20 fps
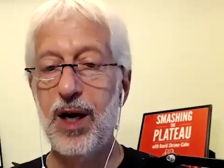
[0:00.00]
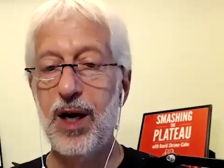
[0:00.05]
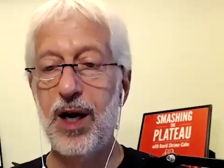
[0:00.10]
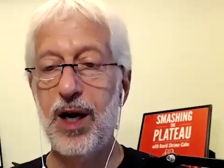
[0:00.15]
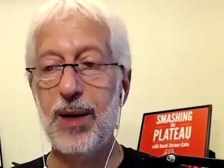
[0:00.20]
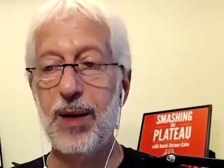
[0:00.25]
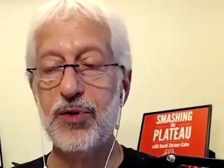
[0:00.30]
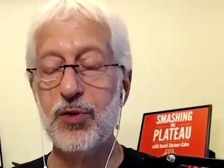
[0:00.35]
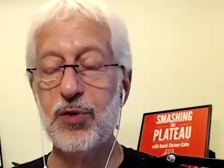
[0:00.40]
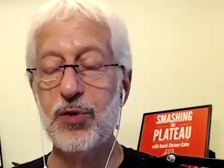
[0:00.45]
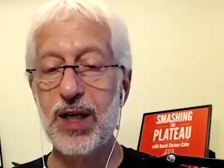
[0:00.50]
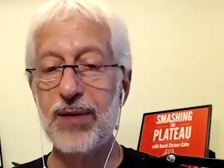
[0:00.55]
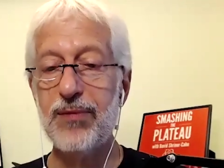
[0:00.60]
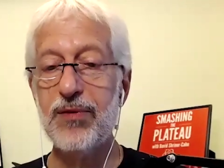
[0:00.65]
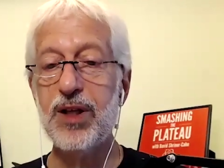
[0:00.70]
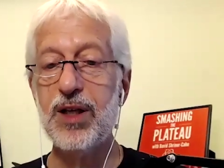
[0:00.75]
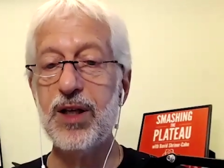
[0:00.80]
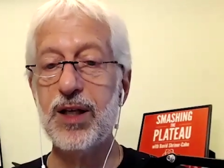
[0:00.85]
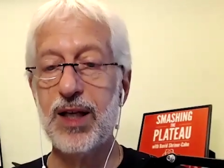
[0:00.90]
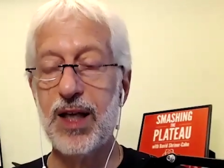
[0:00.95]
um, so
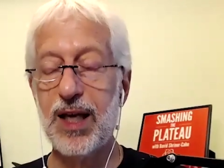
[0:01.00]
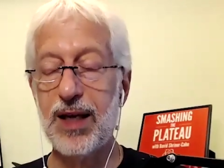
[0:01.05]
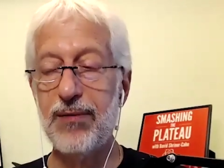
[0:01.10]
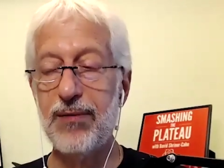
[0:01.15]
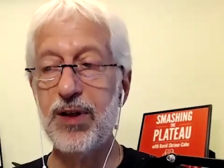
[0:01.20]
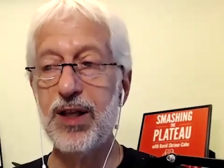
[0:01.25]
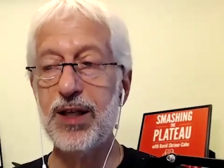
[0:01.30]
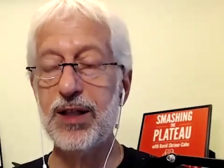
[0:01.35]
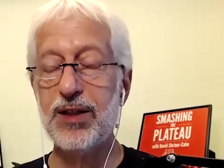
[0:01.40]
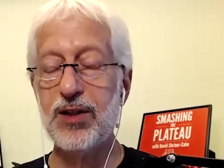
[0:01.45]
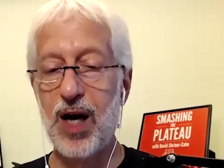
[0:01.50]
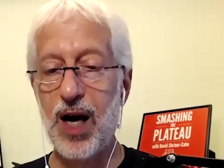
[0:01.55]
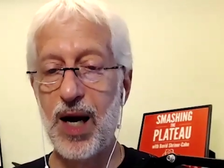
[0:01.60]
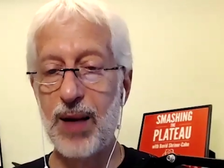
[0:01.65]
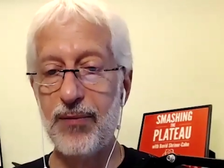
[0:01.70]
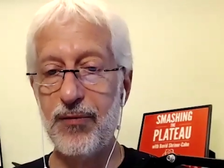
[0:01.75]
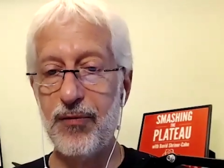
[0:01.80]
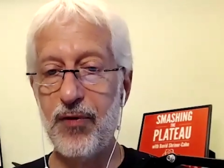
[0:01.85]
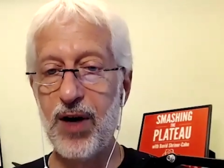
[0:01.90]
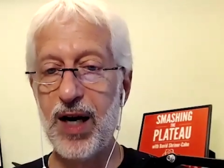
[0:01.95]
given given the
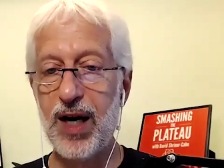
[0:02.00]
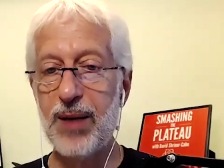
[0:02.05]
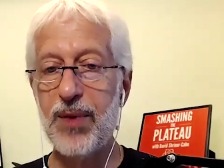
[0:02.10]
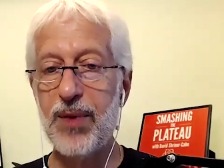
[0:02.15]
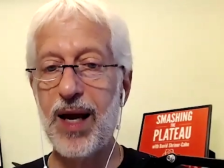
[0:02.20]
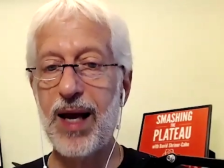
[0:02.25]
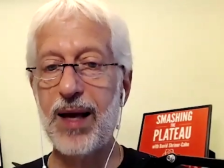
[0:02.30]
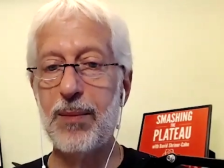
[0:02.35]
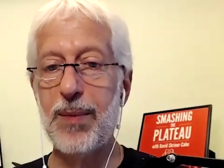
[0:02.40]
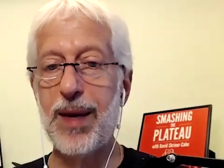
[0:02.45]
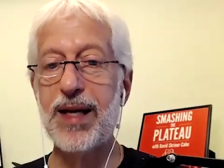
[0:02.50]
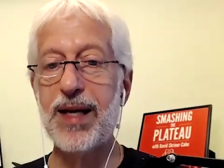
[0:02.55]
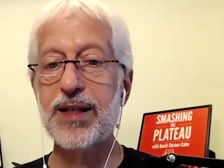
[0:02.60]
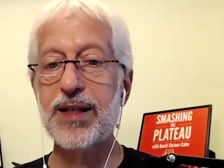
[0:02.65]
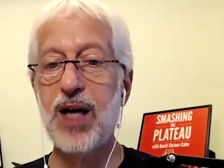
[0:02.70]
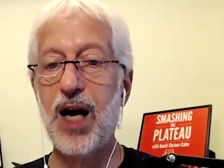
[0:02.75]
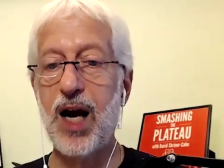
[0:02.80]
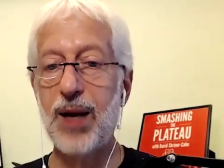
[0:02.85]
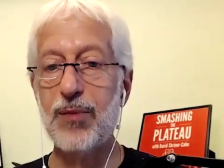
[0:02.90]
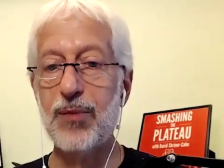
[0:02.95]
time frame amount of
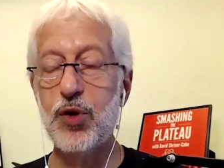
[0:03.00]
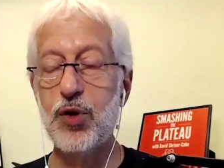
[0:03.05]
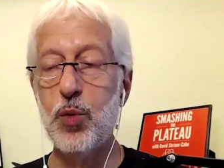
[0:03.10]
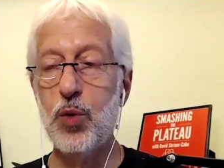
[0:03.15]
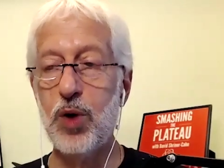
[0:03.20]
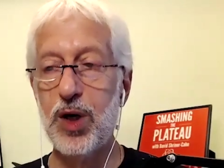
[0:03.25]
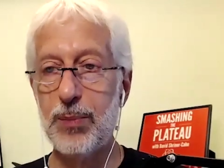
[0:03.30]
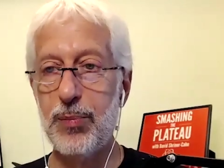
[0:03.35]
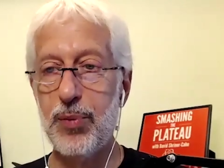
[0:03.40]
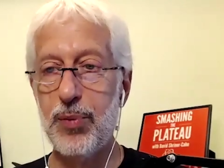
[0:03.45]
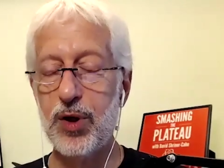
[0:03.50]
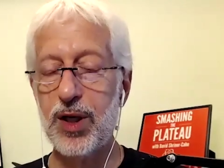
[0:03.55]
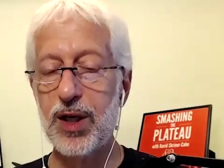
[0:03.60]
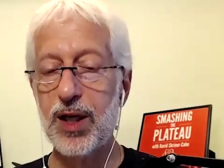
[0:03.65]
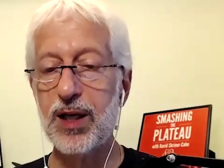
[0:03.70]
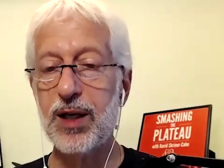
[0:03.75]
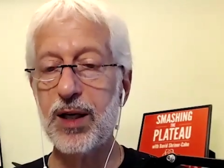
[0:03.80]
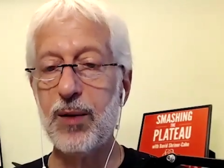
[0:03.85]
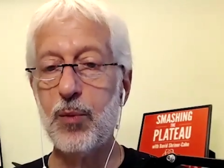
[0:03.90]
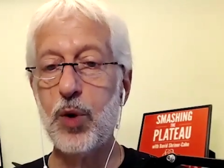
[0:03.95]
time you want to put
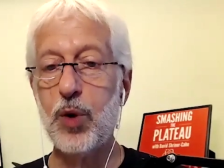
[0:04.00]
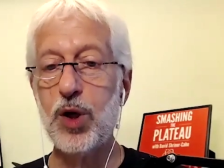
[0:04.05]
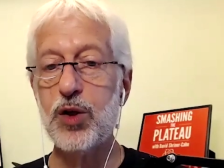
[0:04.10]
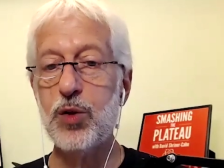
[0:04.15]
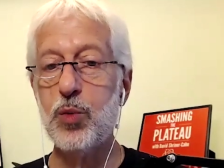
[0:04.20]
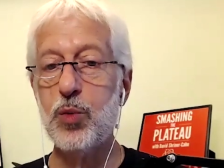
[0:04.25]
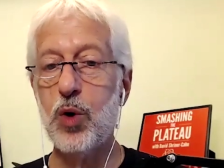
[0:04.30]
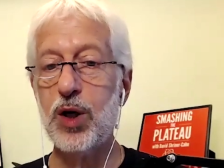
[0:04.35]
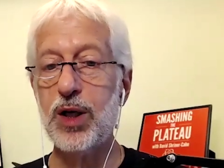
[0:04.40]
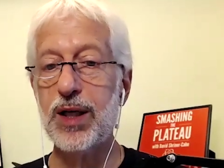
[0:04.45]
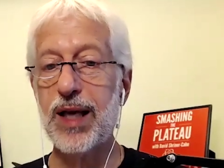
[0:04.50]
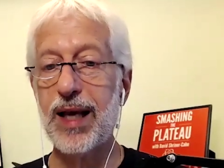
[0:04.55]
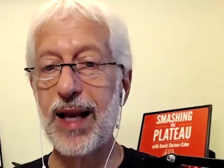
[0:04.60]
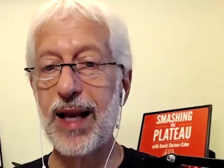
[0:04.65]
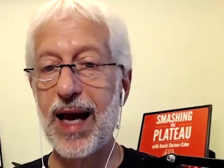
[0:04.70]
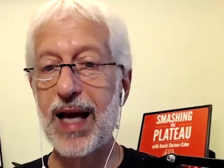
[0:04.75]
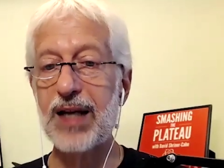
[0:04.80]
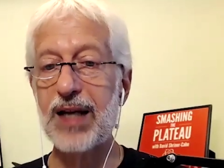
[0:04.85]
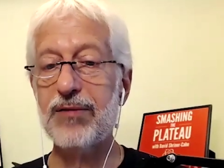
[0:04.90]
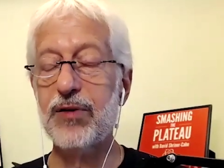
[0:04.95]
in and what you want to get
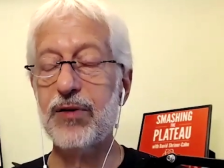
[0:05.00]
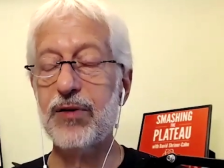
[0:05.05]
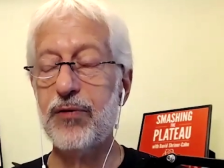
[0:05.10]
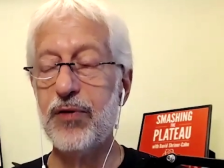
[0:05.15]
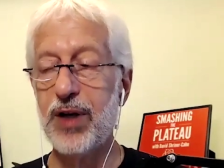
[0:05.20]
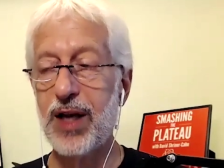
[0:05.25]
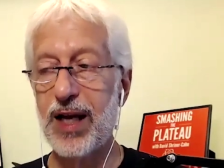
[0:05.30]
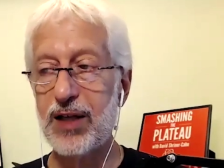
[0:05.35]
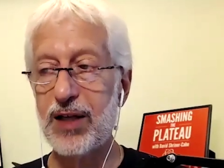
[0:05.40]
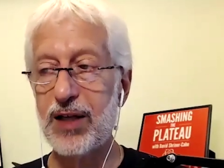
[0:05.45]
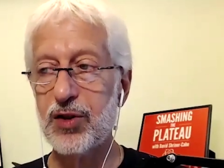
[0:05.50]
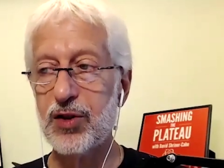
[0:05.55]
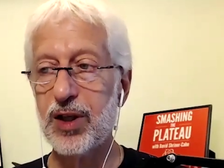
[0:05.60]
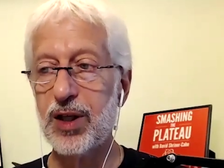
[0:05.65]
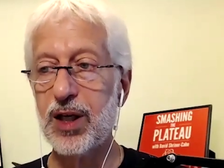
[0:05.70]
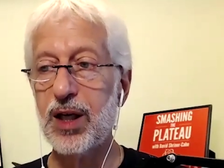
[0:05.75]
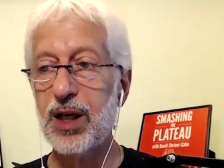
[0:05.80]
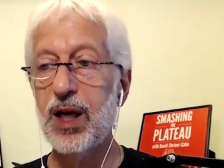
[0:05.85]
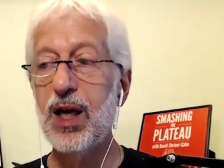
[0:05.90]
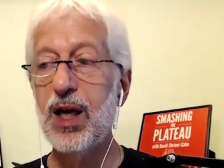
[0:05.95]
out of it
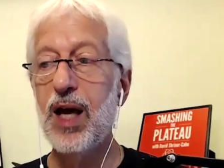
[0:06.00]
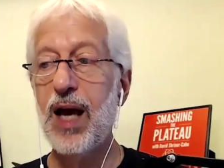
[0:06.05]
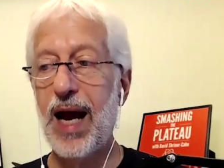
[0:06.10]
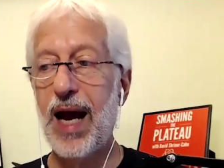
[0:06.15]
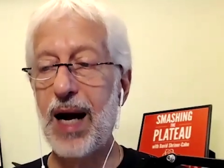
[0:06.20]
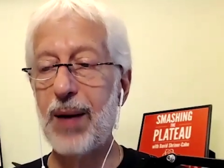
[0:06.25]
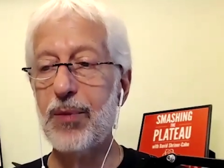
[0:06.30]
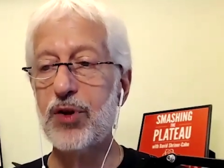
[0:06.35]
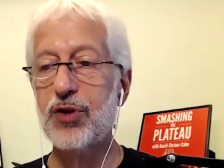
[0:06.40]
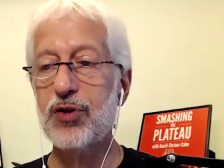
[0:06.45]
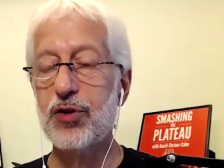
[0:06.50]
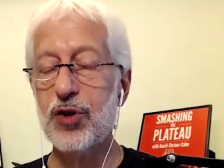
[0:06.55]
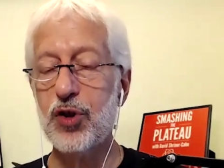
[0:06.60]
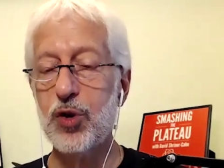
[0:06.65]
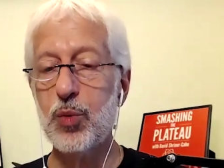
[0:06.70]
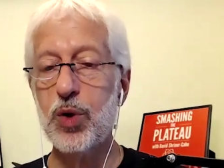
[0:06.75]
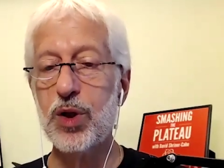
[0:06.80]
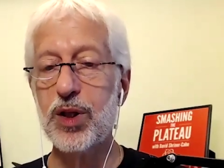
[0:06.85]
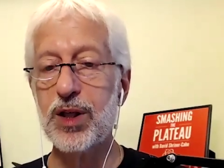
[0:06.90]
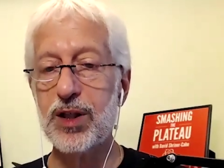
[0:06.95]
financially how much are you
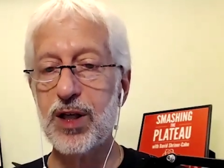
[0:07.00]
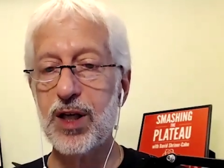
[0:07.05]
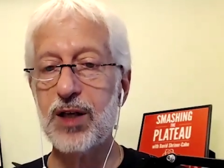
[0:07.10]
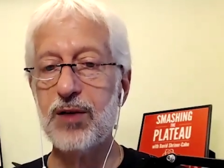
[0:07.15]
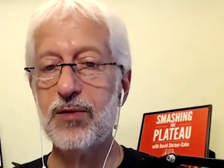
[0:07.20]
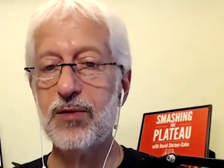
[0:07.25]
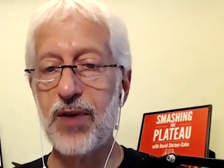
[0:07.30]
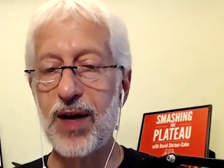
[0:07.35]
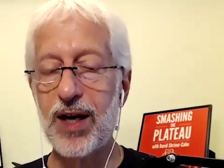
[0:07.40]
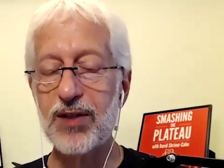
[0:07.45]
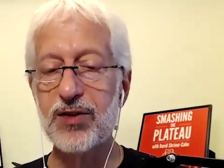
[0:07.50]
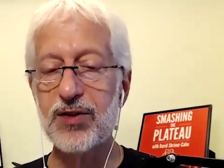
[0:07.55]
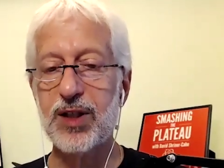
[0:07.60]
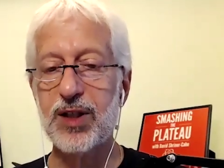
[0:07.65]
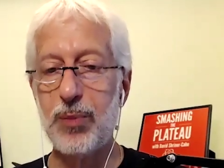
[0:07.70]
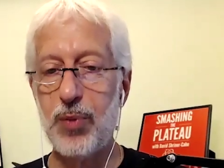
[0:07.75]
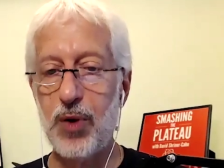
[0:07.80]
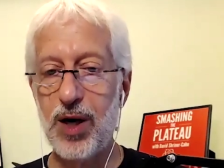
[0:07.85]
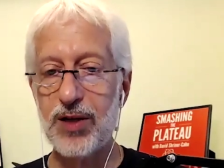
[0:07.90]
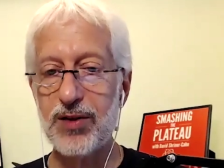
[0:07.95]
willing to invest in the
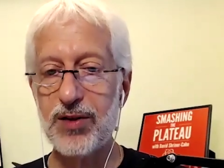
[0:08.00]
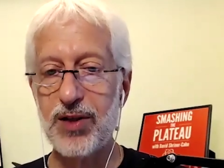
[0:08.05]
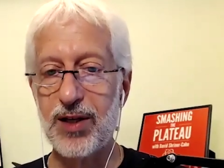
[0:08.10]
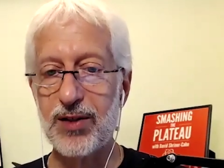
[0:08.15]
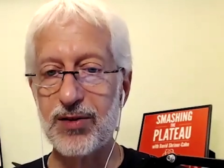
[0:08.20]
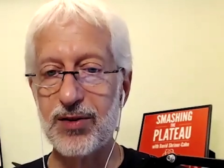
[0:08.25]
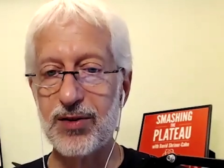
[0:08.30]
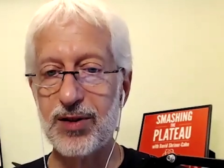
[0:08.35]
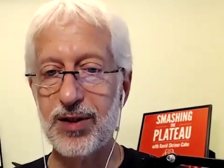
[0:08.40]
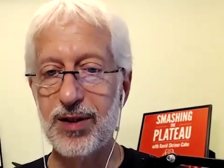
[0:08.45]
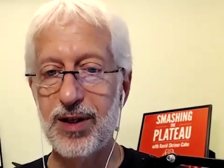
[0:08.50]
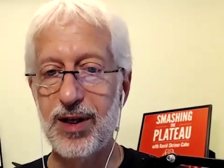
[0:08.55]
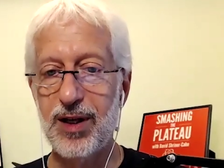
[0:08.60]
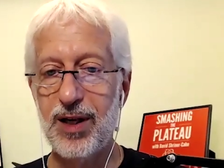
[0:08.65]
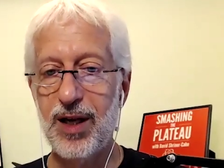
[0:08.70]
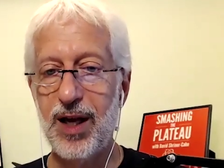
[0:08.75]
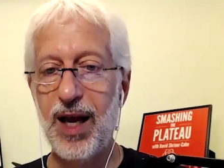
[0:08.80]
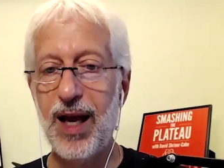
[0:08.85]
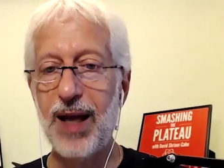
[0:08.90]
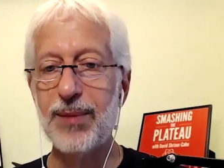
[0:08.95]
process
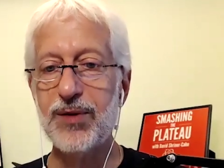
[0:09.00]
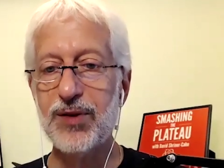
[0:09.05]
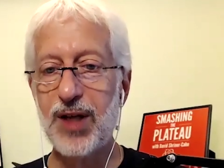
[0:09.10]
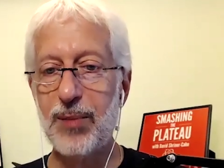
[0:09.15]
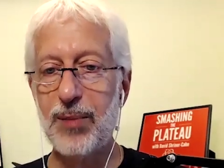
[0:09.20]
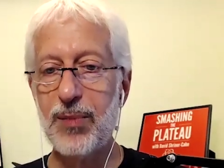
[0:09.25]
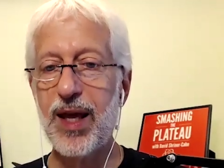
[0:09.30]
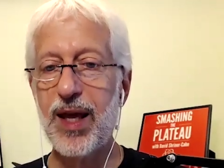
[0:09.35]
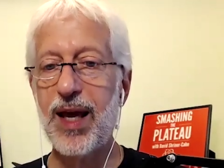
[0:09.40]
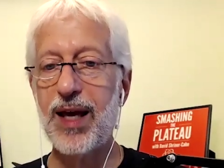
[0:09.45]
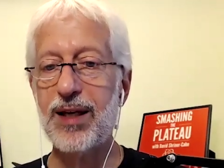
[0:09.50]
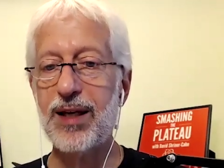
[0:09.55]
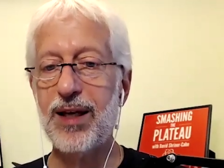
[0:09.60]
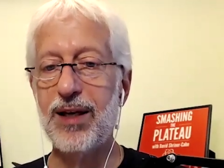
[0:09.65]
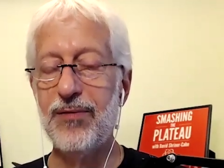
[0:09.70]
and some of that mm-hmm.